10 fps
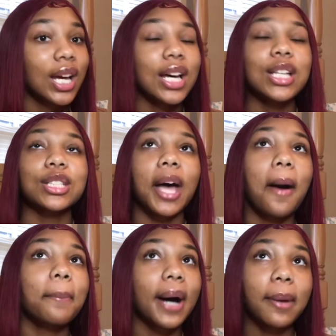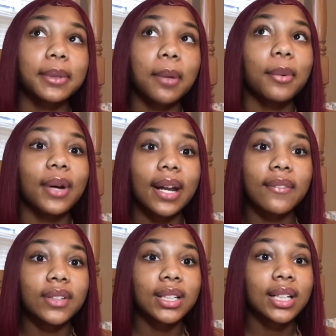So I popped up or
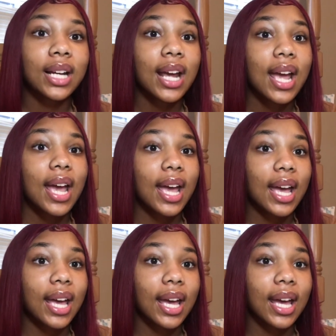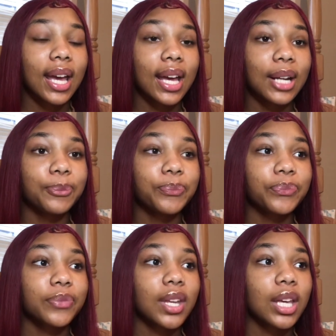whatever,
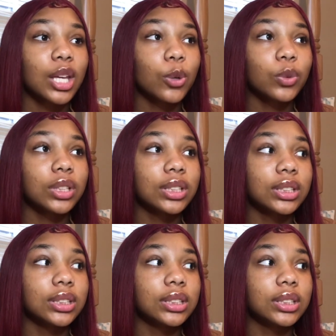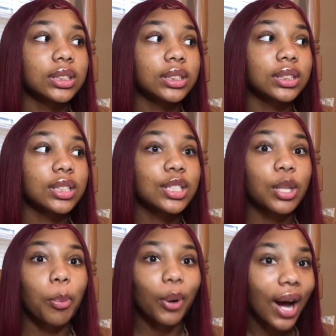and he was
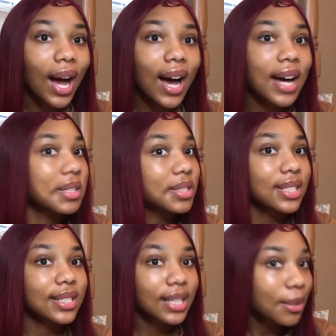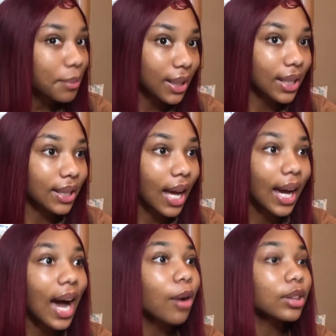surprised to see me. Like,
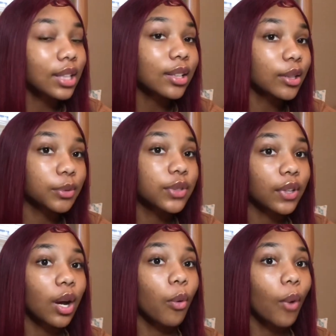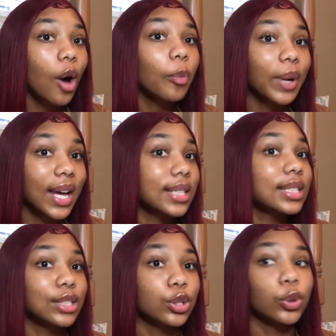I literally was finna walk past
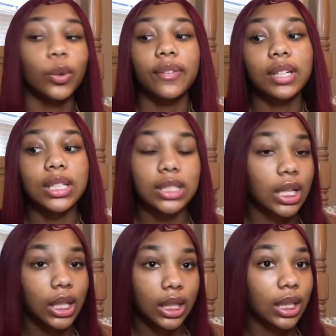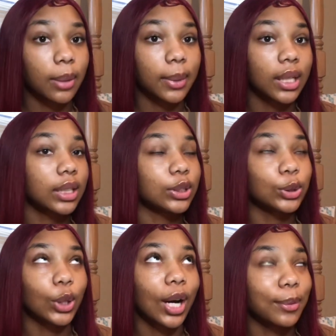this dude if he didn't say nothing to me, because, you
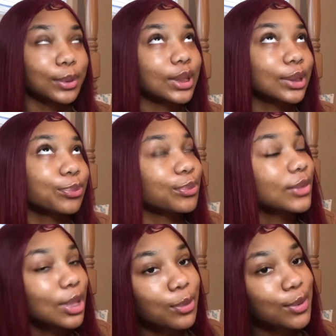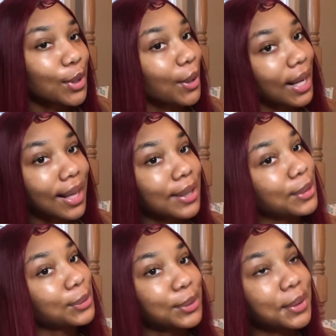know, we was on that
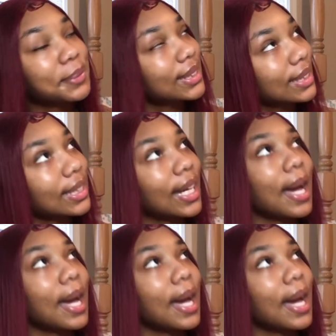low, you know what I'm saying?